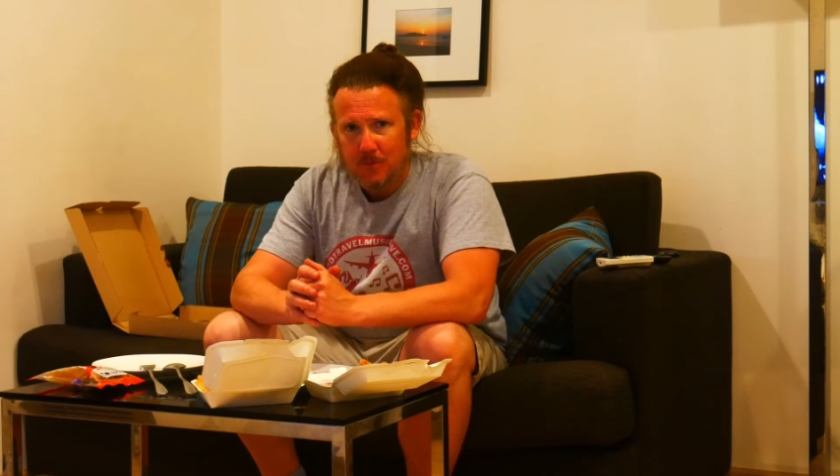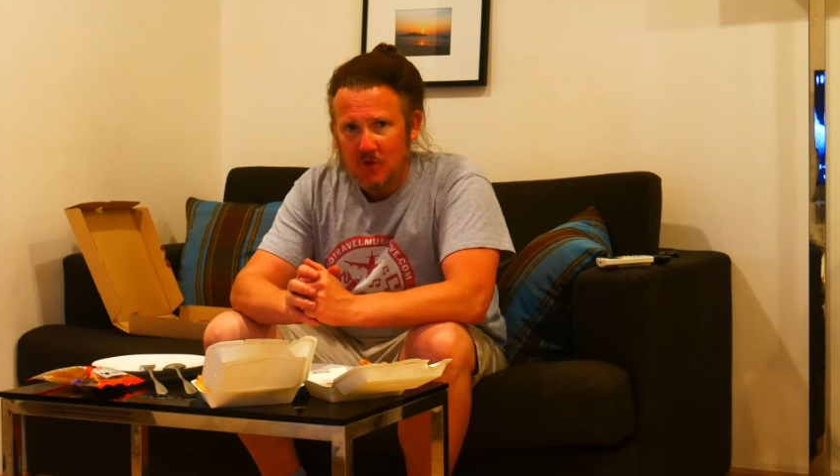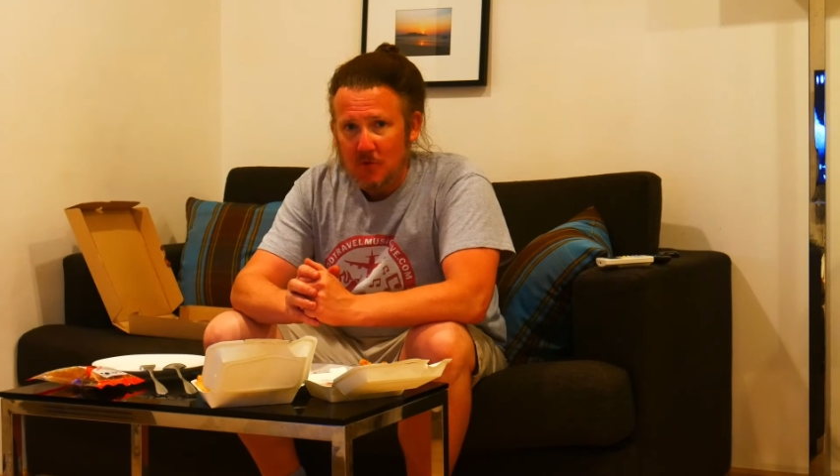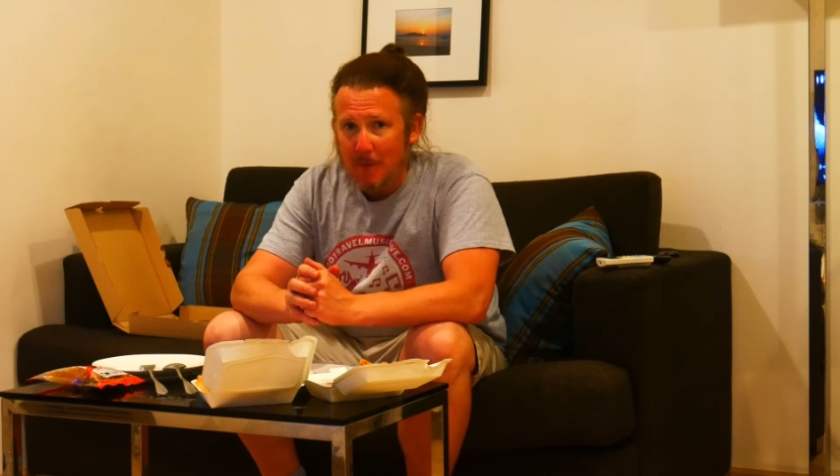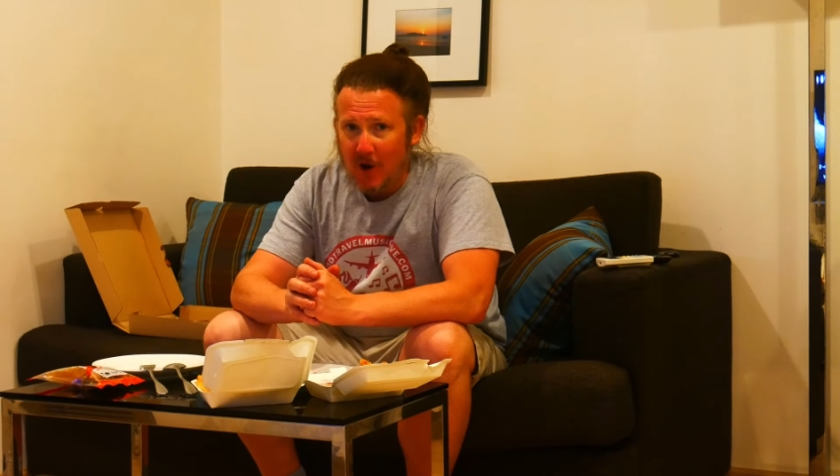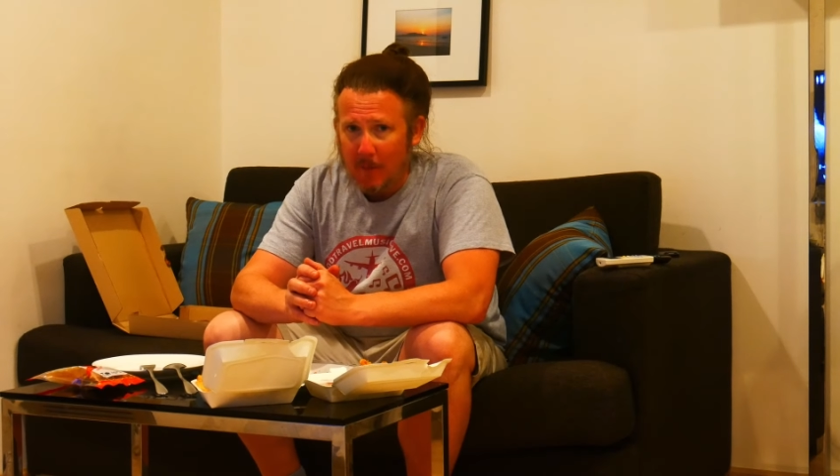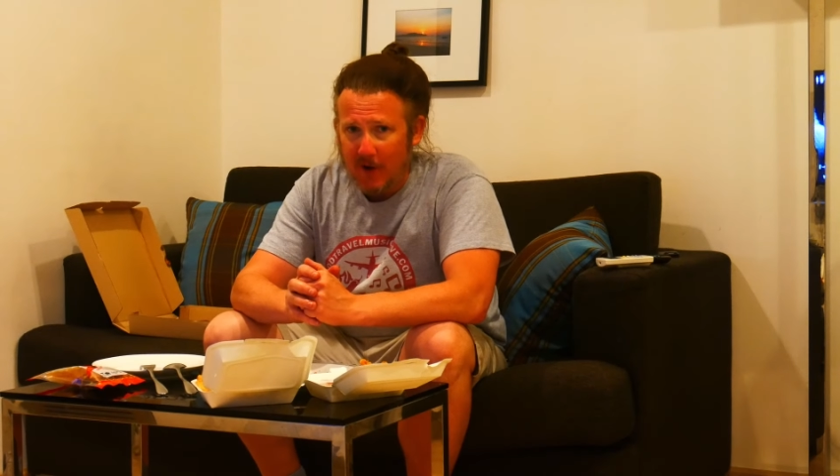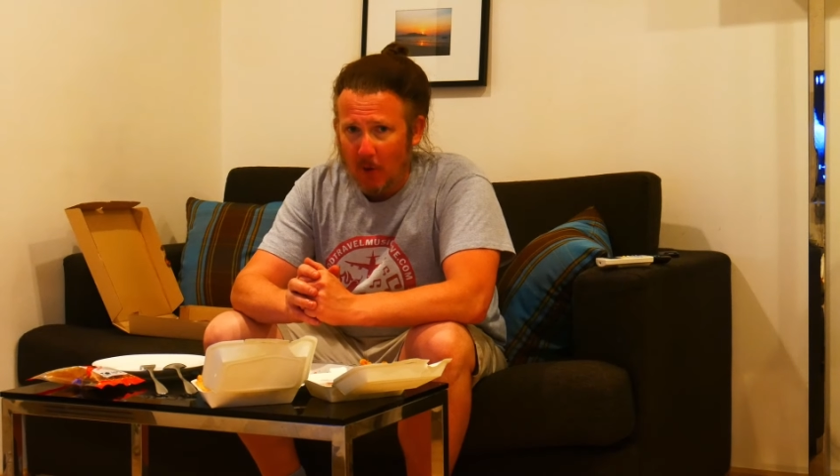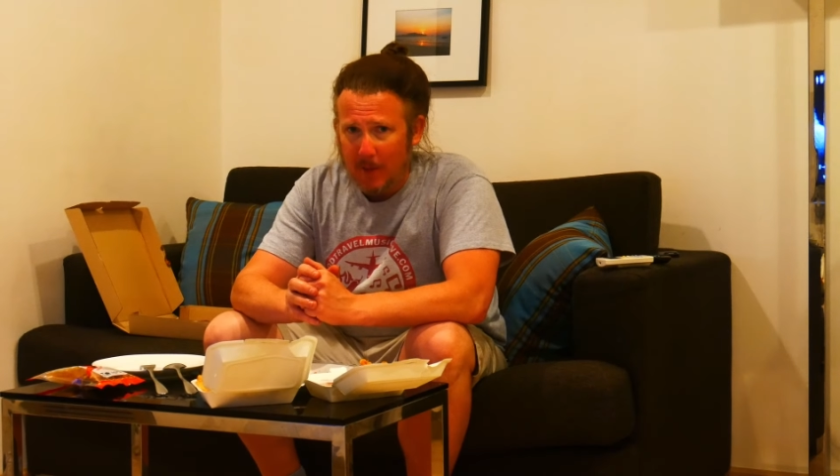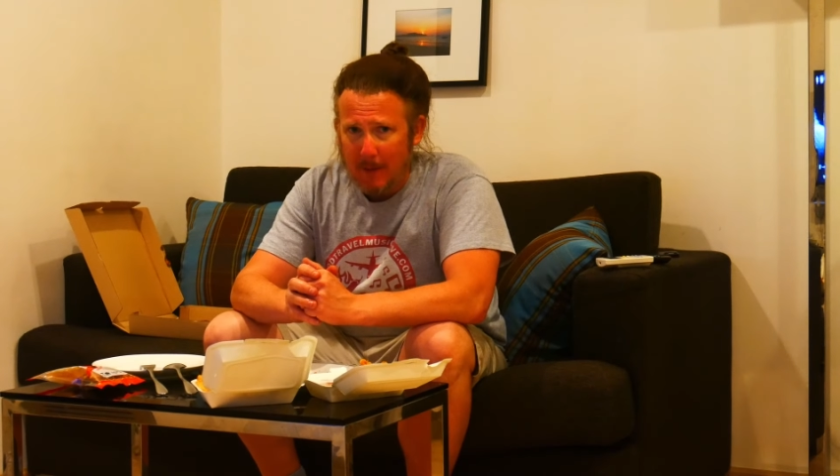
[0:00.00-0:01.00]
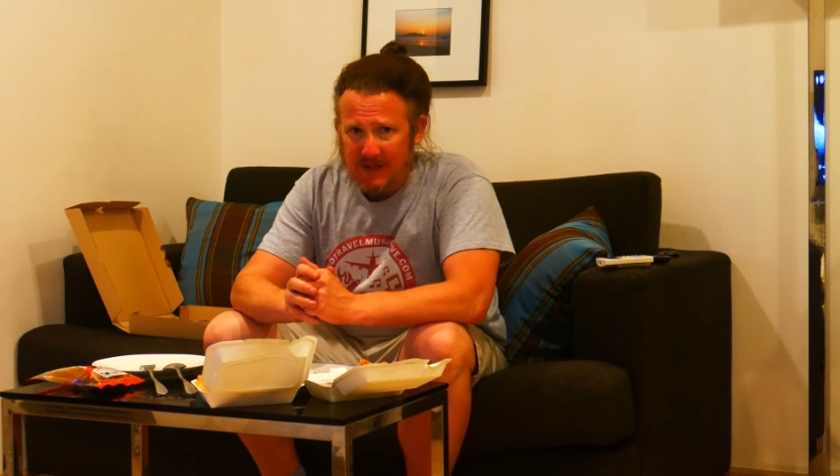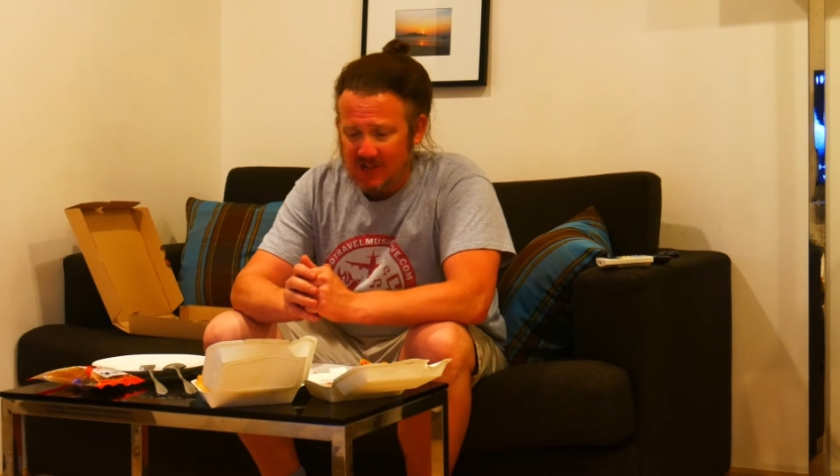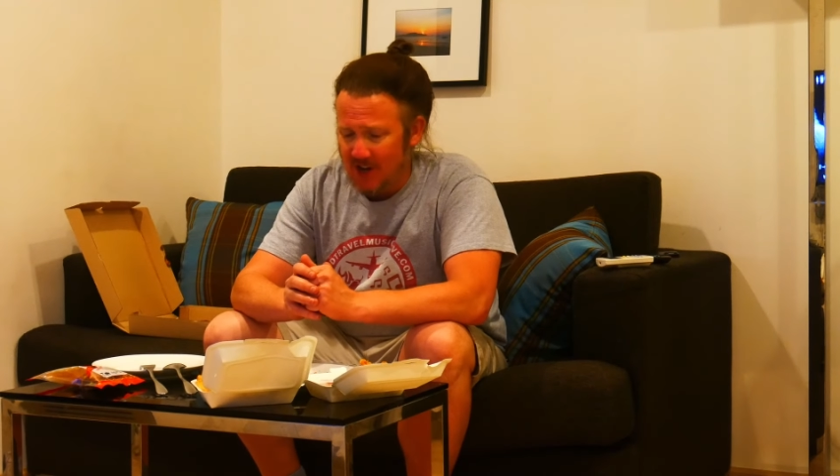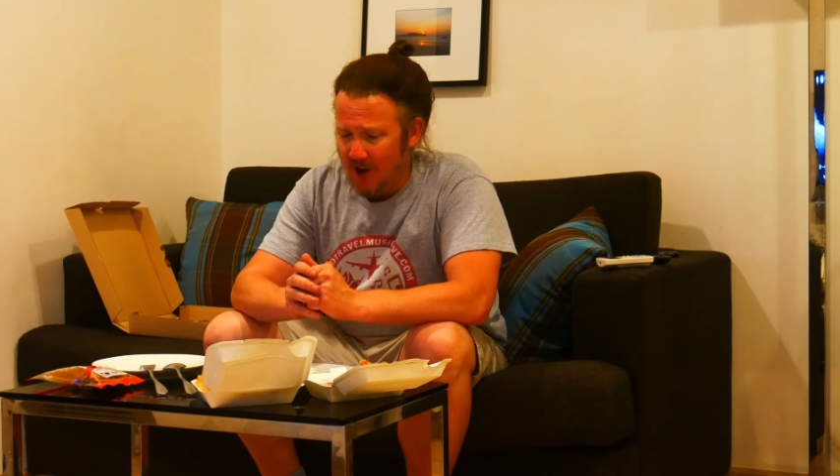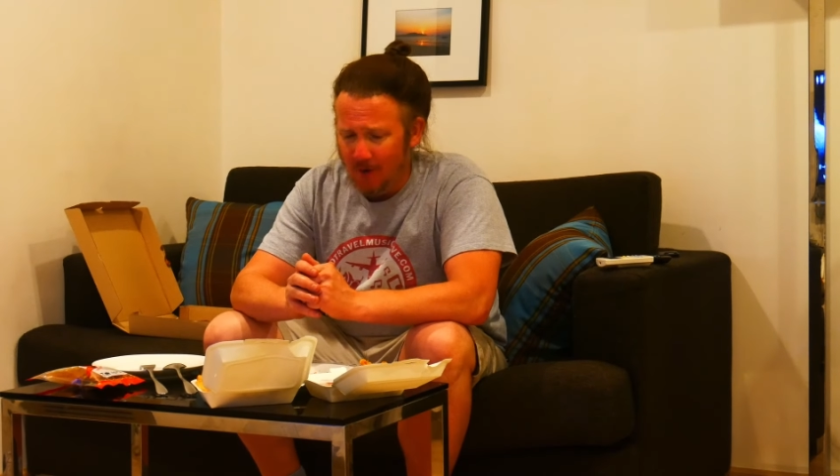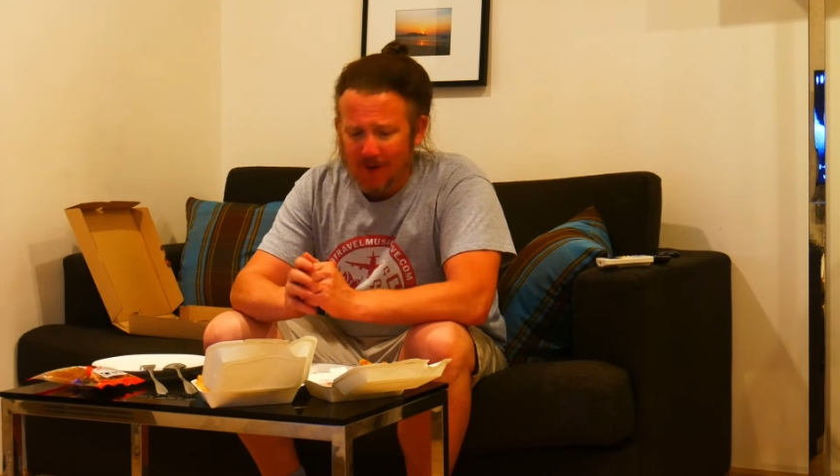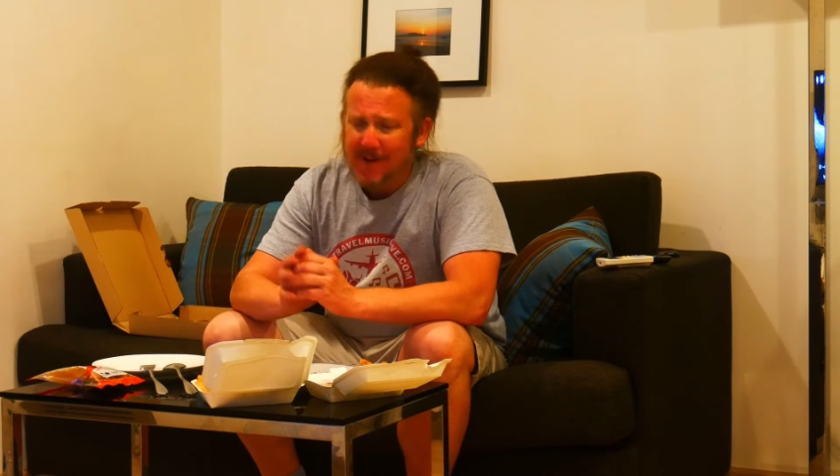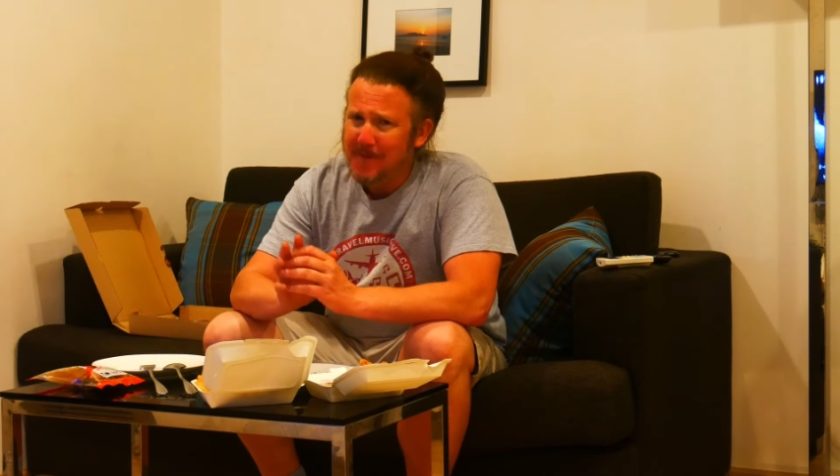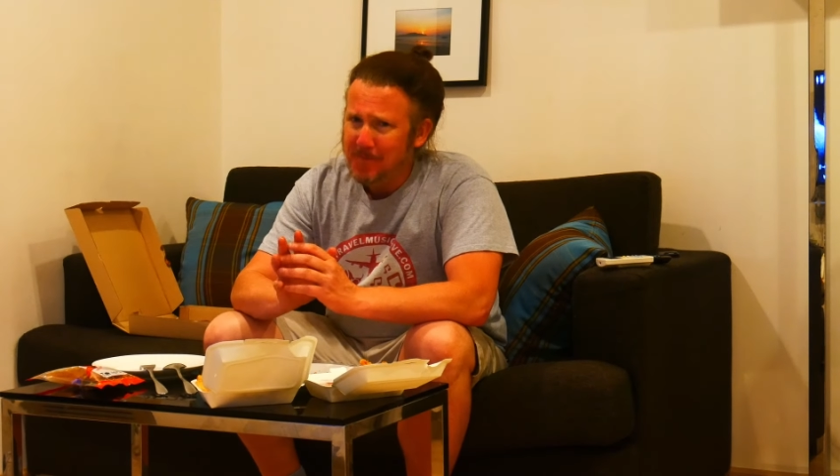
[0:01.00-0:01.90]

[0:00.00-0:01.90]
You may or may not be able to tell